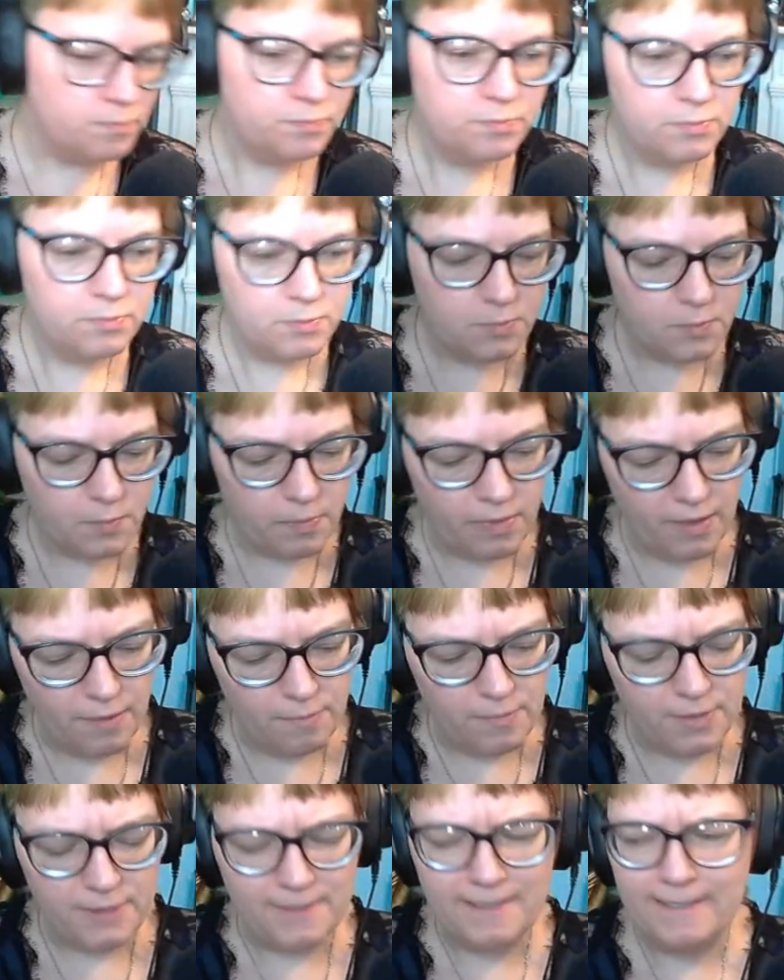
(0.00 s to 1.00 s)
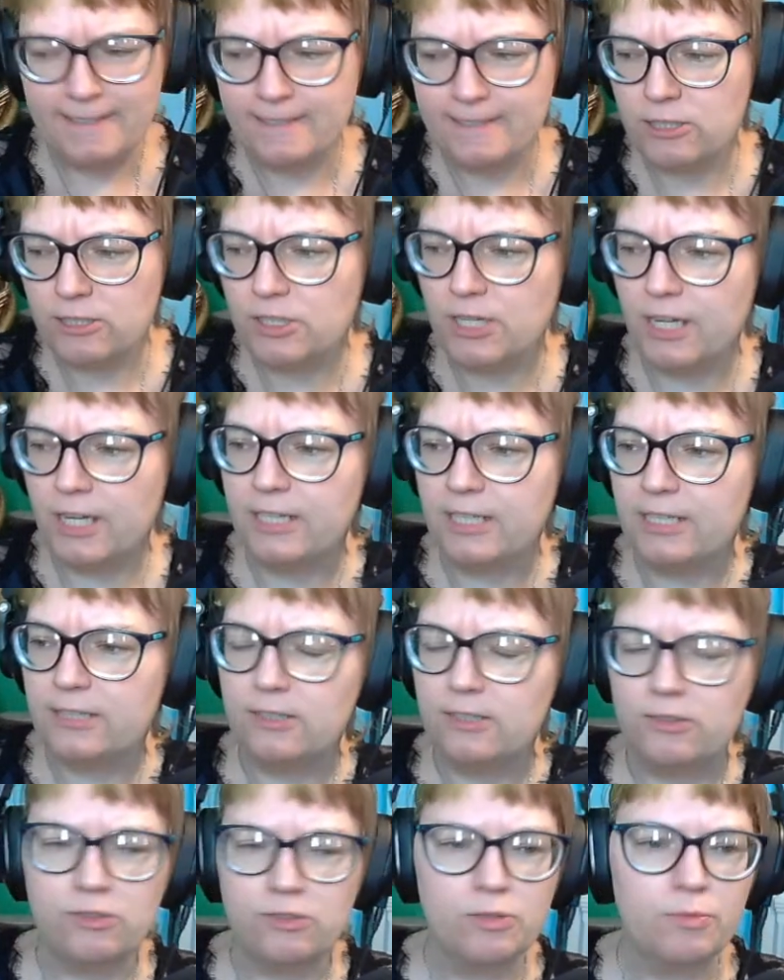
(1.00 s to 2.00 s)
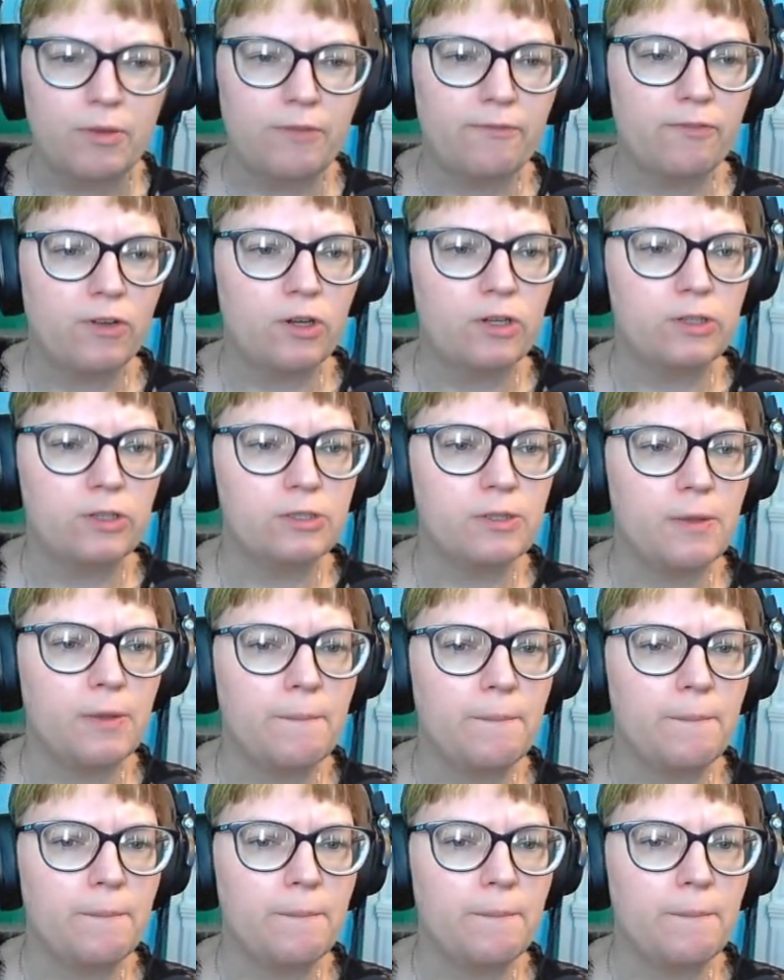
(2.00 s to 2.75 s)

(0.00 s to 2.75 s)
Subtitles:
I think it's a Chinese instrument first.